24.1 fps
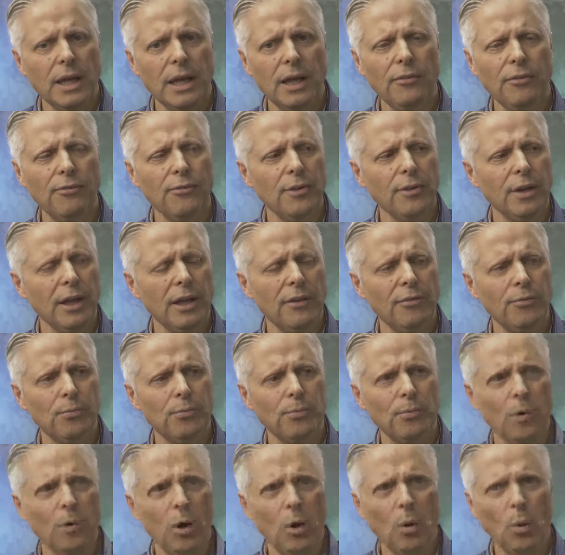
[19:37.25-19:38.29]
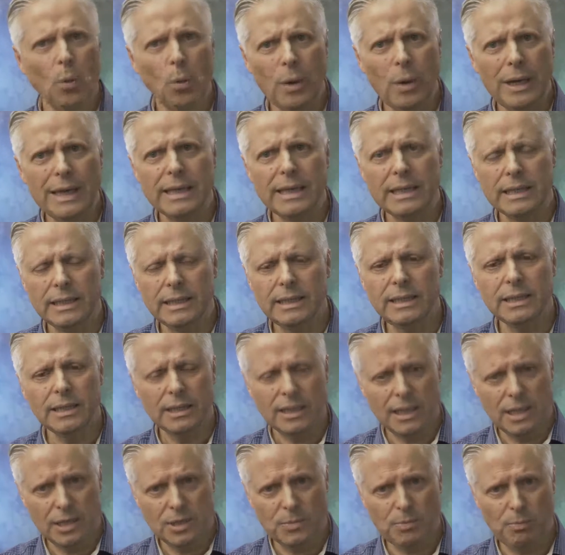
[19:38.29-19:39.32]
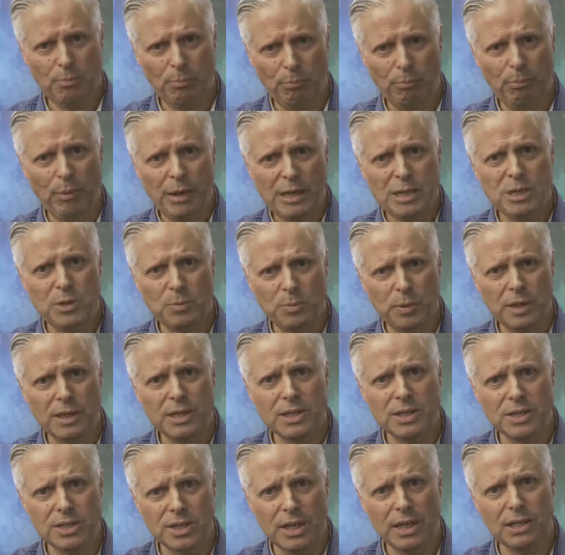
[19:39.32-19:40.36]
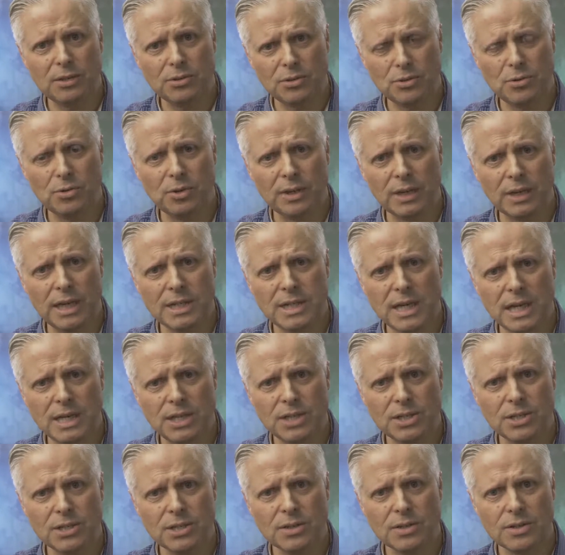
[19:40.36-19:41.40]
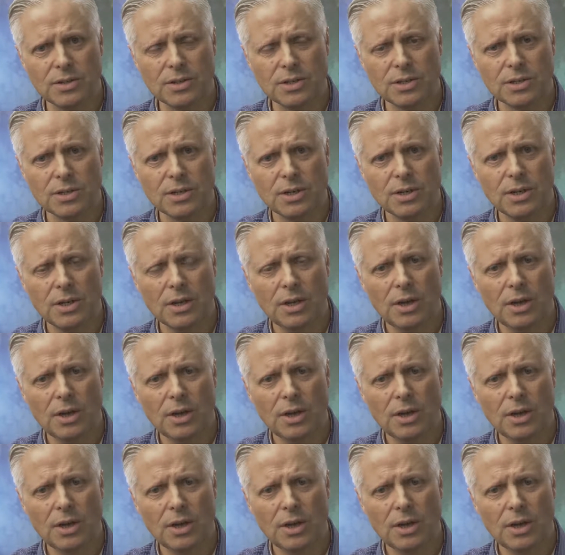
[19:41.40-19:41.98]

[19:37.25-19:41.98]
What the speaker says: If we, as B2B sales organisations,